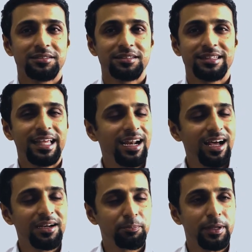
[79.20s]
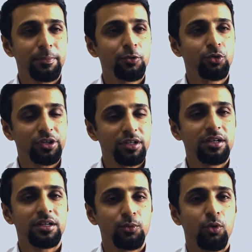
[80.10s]
There are people who
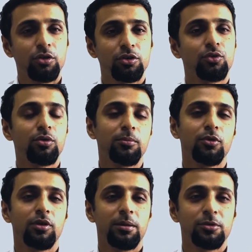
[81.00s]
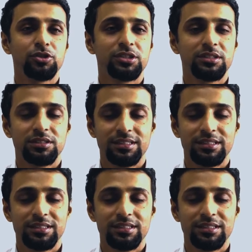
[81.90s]
really want to know more about Jesus.